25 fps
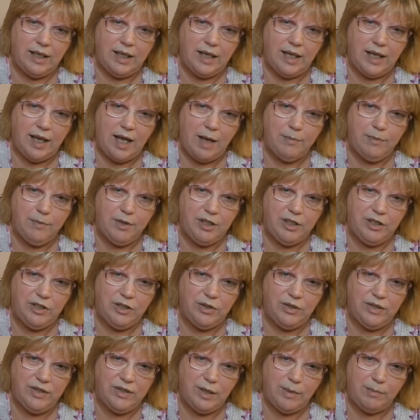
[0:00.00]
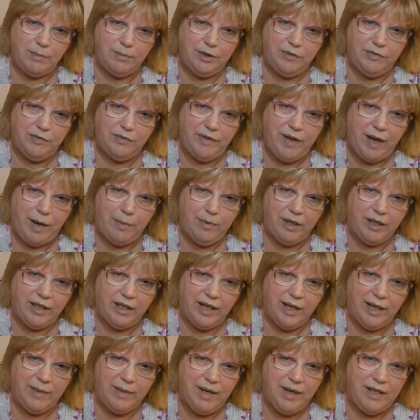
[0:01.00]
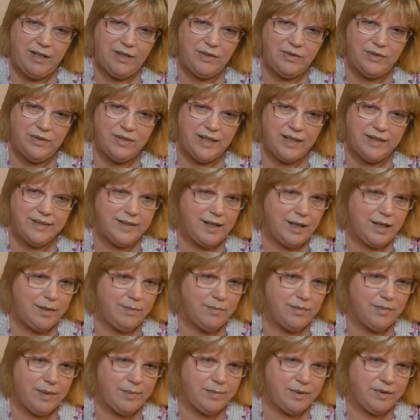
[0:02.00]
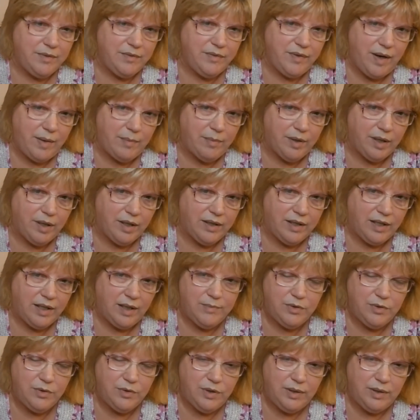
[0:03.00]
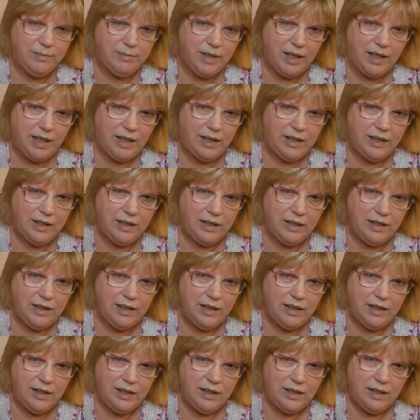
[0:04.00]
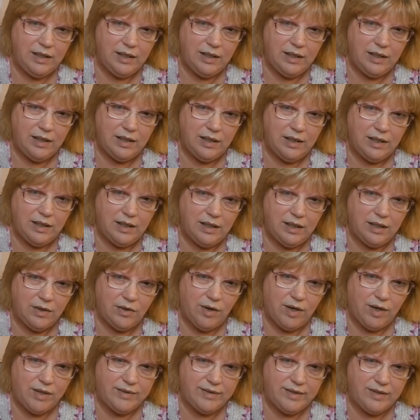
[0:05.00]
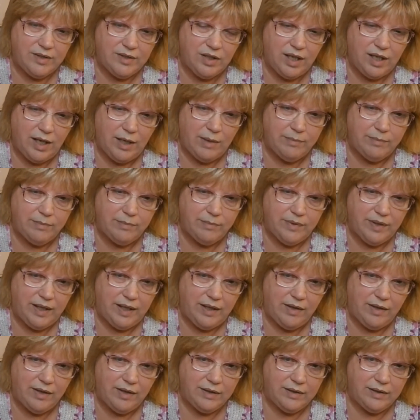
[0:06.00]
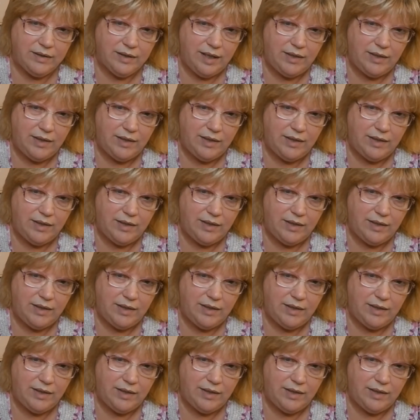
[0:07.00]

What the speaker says: I'm going to do this on blue fabric, and I might use that same light blue fabric that I'm doing my cross stitch camp thing on.